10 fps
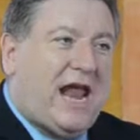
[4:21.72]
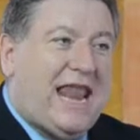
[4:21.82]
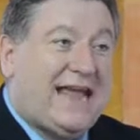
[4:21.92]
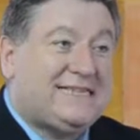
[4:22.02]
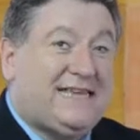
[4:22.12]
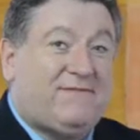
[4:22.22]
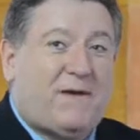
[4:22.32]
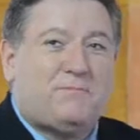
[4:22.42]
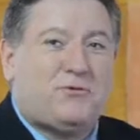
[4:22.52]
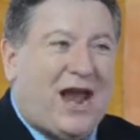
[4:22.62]
collective
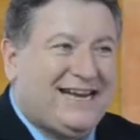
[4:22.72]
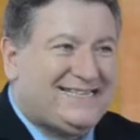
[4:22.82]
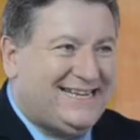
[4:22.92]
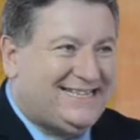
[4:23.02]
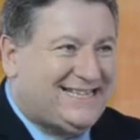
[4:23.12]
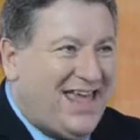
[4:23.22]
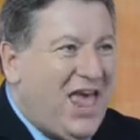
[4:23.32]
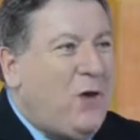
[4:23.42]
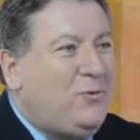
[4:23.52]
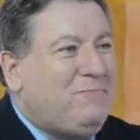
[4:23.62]
practice.
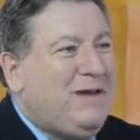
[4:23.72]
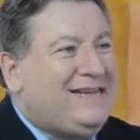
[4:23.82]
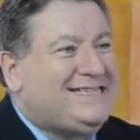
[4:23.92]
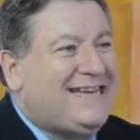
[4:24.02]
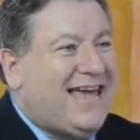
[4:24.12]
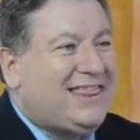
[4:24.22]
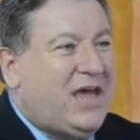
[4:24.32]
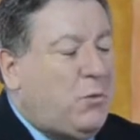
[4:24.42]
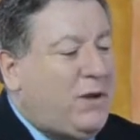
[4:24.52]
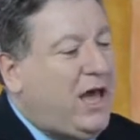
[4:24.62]
We meet
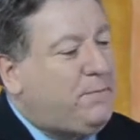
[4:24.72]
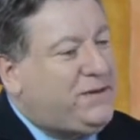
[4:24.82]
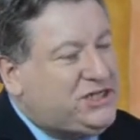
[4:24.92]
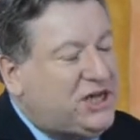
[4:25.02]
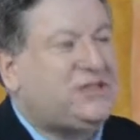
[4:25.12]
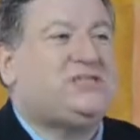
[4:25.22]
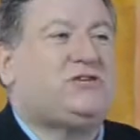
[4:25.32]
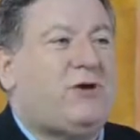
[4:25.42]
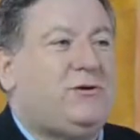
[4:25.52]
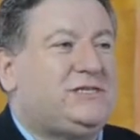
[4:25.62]
together, we help each other to
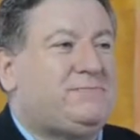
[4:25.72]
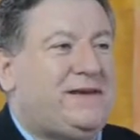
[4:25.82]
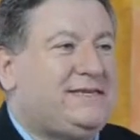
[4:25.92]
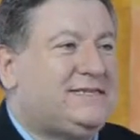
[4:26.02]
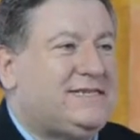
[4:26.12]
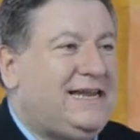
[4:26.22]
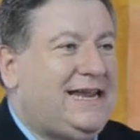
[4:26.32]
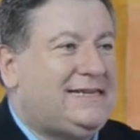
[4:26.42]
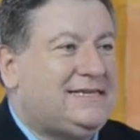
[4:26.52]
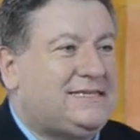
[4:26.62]
grow as speakers and
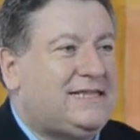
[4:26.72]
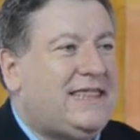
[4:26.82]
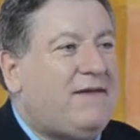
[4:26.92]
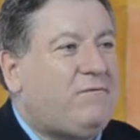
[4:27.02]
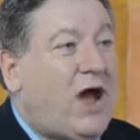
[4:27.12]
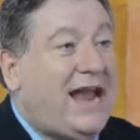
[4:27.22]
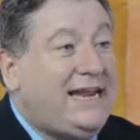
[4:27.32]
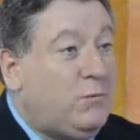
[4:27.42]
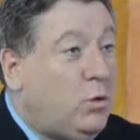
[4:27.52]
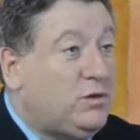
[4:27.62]
leaders, and therefore
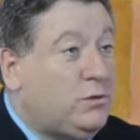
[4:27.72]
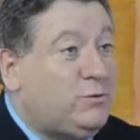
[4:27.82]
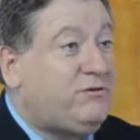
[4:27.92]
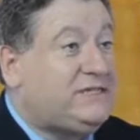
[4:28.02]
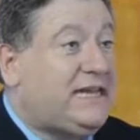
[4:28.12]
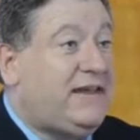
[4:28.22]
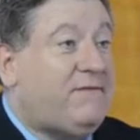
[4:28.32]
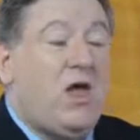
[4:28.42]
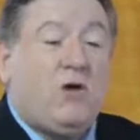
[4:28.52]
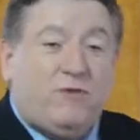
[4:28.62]
any award that we
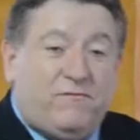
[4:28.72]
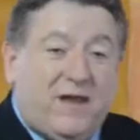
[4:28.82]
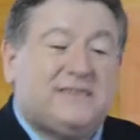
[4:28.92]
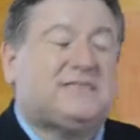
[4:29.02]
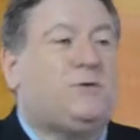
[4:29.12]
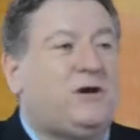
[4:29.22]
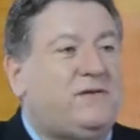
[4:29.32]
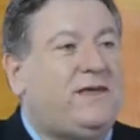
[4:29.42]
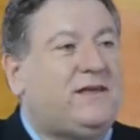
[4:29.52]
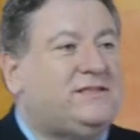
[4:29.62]
receive reflects the work
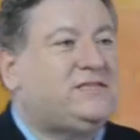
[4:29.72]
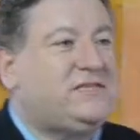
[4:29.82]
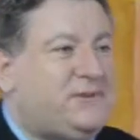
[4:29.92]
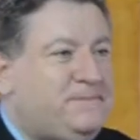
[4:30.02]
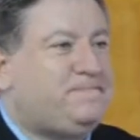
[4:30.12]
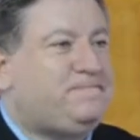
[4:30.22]
of the others too.